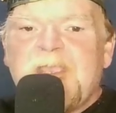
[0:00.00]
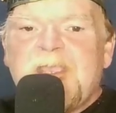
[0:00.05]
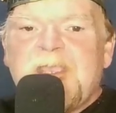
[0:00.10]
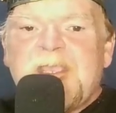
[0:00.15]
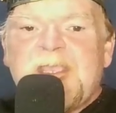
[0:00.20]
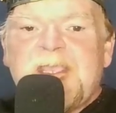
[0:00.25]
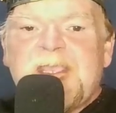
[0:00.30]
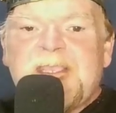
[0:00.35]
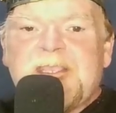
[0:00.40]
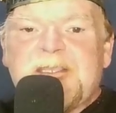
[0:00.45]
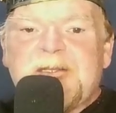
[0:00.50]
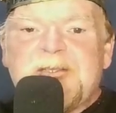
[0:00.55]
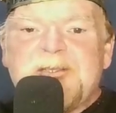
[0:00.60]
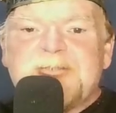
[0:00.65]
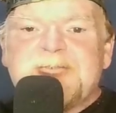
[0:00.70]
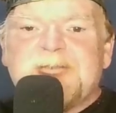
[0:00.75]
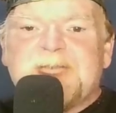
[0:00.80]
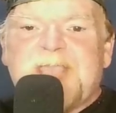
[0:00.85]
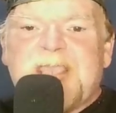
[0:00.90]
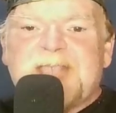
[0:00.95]
He can
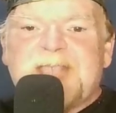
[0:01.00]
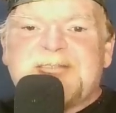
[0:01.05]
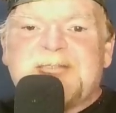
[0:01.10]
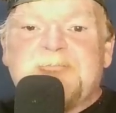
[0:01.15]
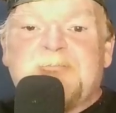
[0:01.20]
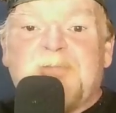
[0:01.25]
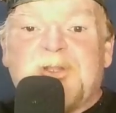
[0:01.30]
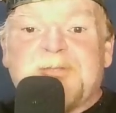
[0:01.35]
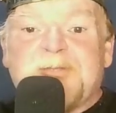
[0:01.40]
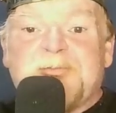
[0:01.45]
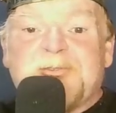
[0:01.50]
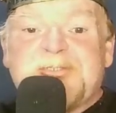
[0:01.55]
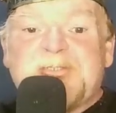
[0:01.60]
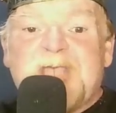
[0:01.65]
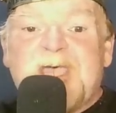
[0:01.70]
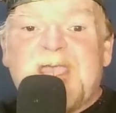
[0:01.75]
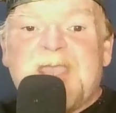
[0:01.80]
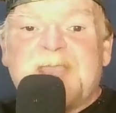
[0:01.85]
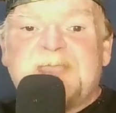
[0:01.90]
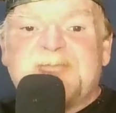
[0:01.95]
also cast it multiple
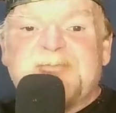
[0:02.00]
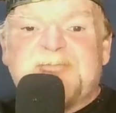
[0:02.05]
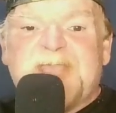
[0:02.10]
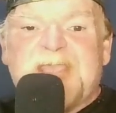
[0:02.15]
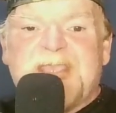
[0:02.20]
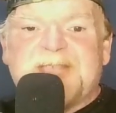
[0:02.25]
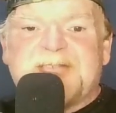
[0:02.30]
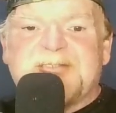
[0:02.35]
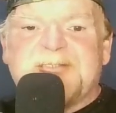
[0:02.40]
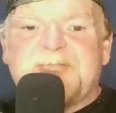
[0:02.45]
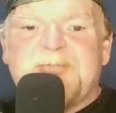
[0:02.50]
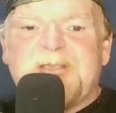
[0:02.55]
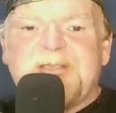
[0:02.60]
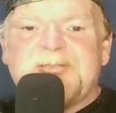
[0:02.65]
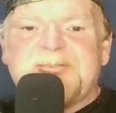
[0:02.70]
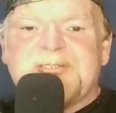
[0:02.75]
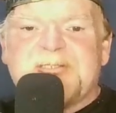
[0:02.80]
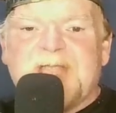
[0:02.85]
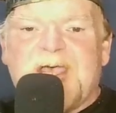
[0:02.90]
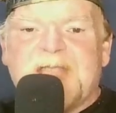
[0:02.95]
times if he has the spell
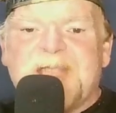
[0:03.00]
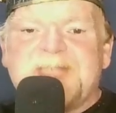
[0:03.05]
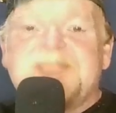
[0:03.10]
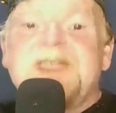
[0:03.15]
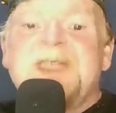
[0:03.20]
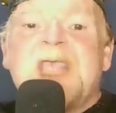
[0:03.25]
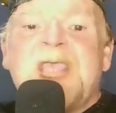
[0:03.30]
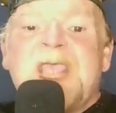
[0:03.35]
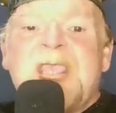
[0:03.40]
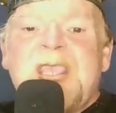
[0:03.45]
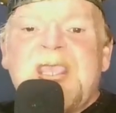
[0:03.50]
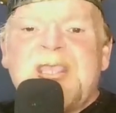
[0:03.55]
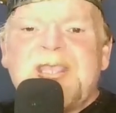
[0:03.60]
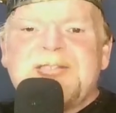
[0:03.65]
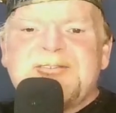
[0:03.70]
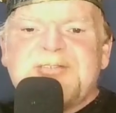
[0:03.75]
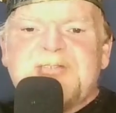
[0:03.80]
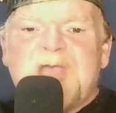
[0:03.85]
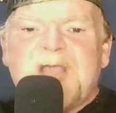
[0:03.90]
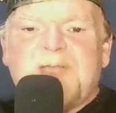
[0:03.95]
slots, and
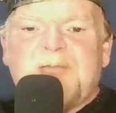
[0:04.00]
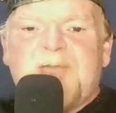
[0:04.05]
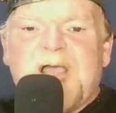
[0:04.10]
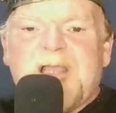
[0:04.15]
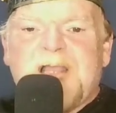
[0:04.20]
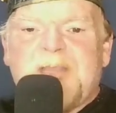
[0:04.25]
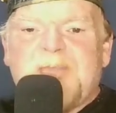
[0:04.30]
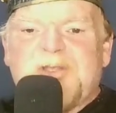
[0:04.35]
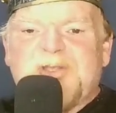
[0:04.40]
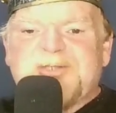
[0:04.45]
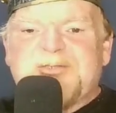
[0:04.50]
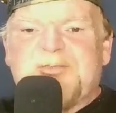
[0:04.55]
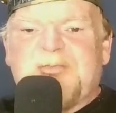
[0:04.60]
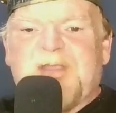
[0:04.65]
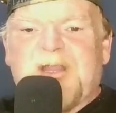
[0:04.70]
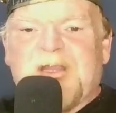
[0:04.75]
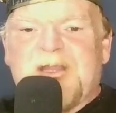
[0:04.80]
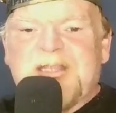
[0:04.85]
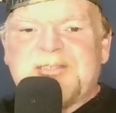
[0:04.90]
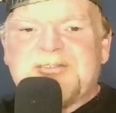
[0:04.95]
stockpile a bunch of
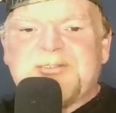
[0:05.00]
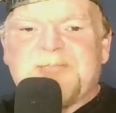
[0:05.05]
berries.